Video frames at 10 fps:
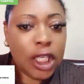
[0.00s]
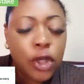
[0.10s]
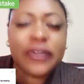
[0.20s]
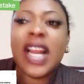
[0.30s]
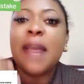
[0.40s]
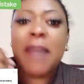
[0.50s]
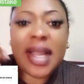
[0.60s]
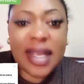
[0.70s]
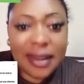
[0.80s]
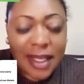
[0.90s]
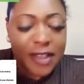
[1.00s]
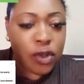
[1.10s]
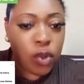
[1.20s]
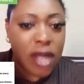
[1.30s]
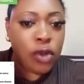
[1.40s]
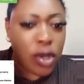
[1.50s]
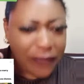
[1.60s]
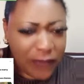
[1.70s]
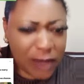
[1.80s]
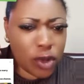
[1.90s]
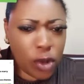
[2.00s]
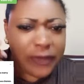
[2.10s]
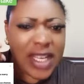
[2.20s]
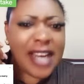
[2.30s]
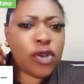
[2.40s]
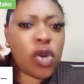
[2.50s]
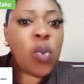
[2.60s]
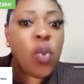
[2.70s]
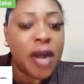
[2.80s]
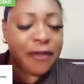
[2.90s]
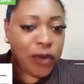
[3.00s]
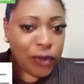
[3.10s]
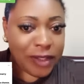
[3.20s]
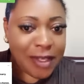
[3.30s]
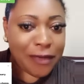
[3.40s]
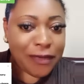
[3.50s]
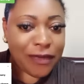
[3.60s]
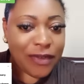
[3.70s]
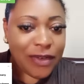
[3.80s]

You've started making things well, you've started doing well for yourself.